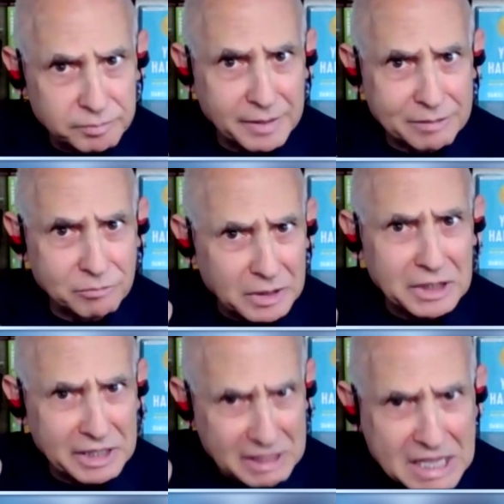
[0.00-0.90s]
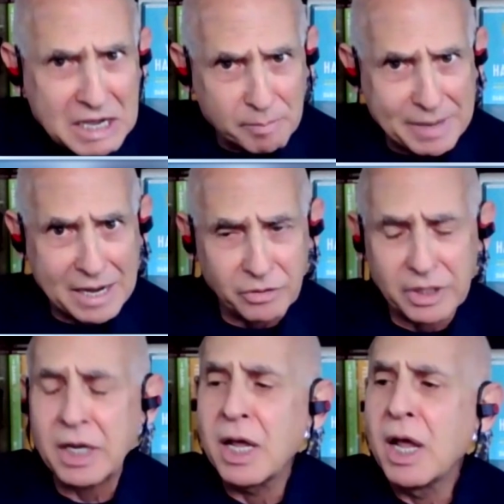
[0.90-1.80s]
Like, really think about
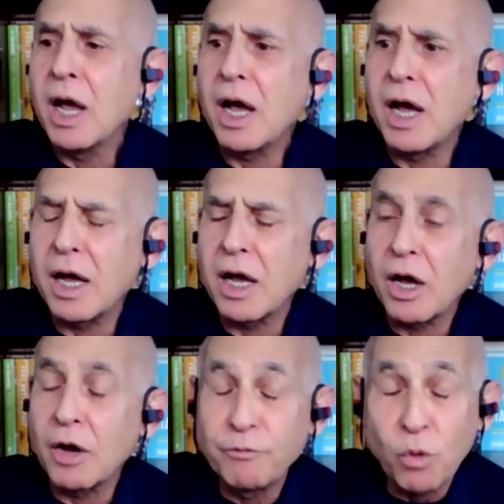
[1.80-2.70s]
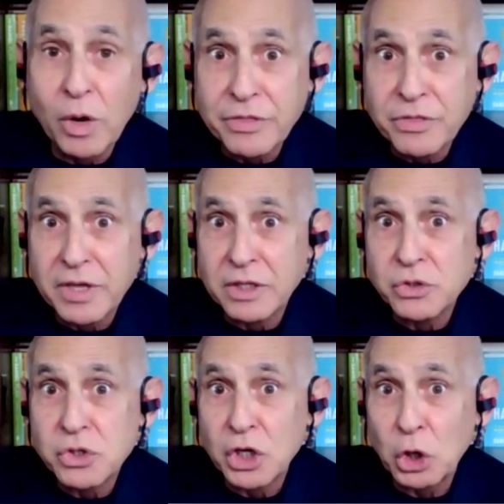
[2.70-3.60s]
it. Uh, avoid
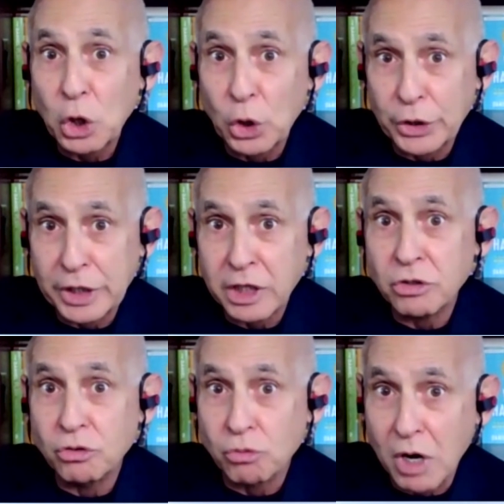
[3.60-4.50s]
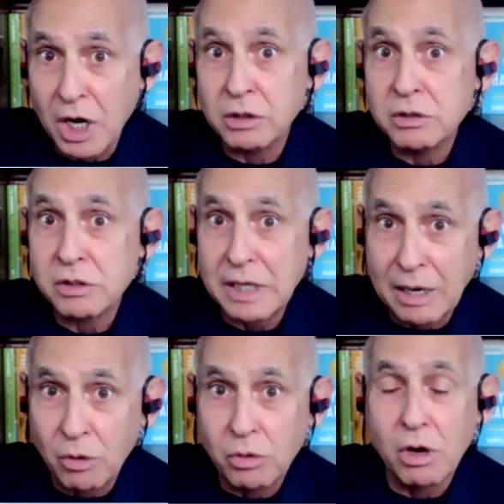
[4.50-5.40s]
things that hurt it drugs,
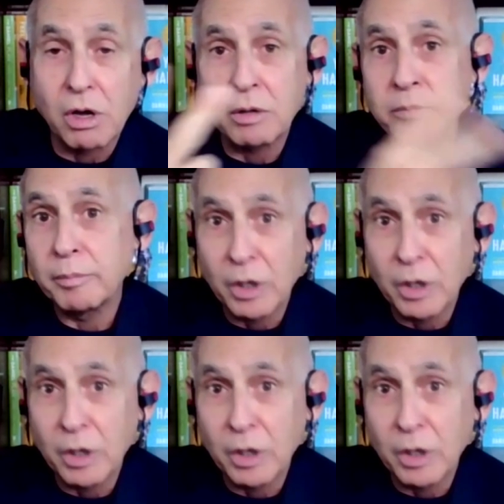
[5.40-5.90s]
alcohol.